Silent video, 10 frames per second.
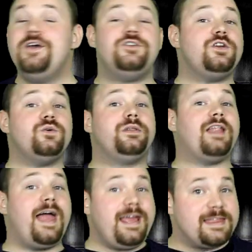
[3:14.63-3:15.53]
Do you
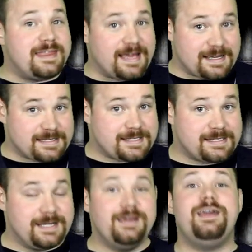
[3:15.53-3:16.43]
like
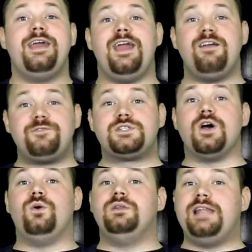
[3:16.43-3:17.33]
this? If
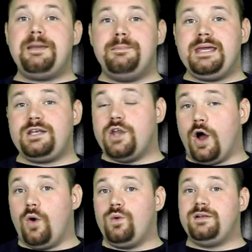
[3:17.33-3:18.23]
so, let me
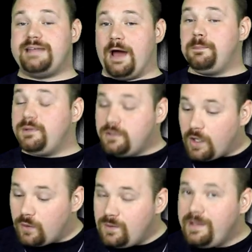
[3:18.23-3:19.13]
know down
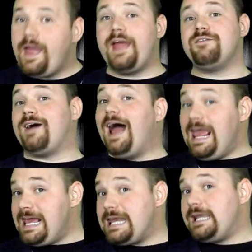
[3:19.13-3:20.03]
below, and if
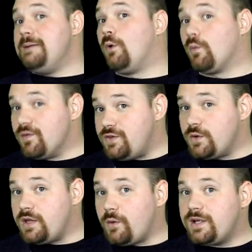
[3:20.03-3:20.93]
I get any more review
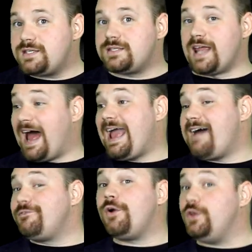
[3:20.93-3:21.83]
units that I
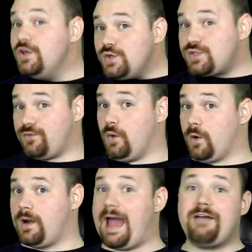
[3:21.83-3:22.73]
have no use
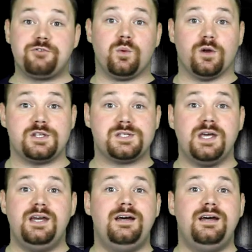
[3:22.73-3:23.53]
for afterwards,